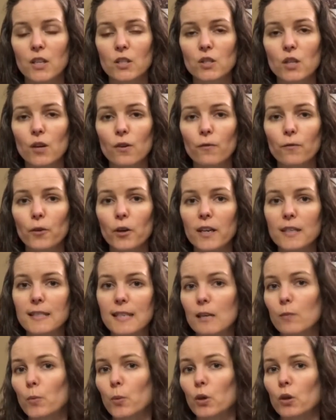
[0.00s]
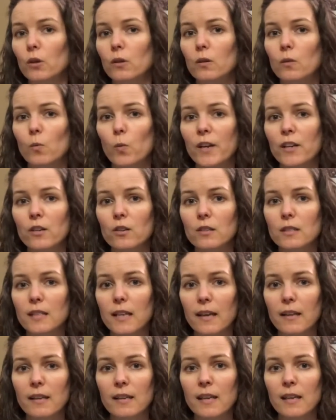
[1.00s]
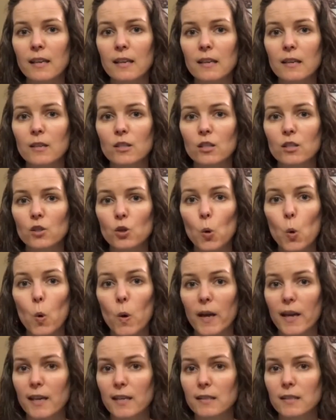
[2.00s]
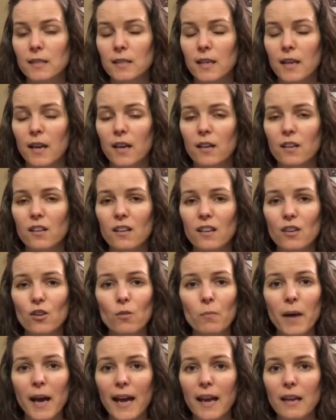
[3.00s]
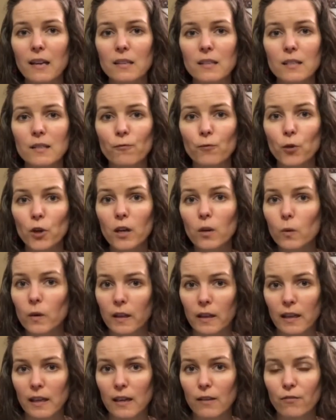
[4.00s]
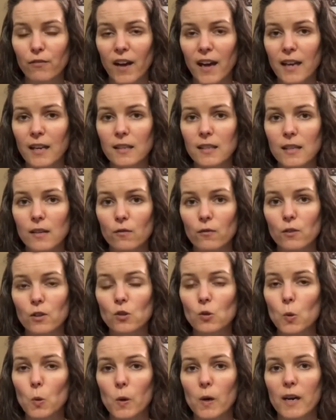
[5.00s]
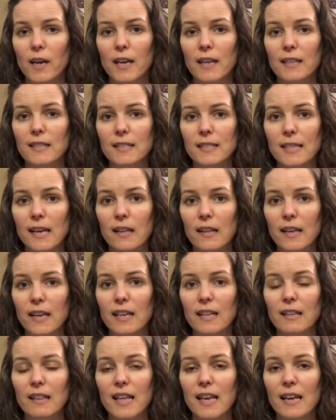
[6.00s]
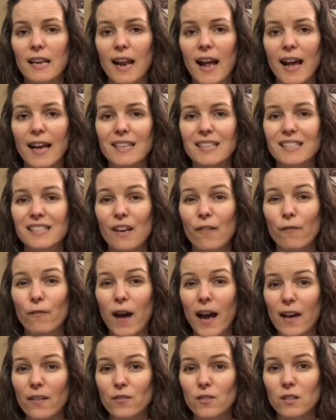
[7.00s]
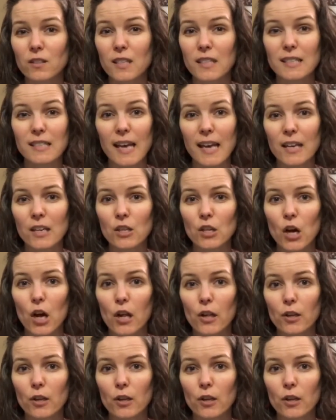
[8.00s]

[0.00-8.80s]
So for example, when you're selling toys, you might frequently find inventory and sell it that has a five to $10